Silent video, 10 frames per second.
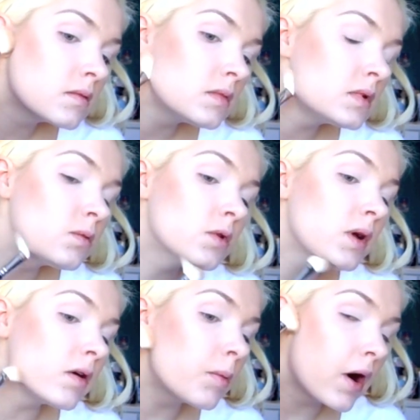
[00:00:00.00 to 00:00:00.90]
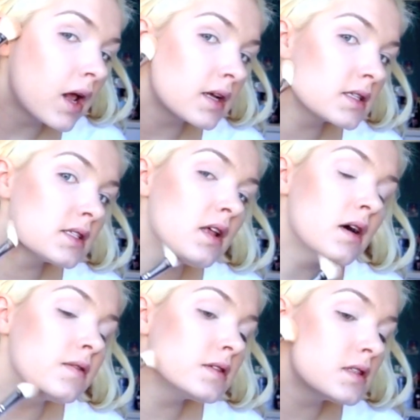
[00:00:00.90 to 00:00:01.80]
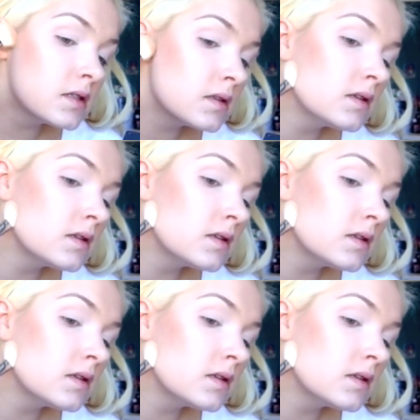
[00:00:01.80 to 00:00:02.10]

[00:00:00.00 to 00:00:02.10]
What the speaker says: with whatever product's left.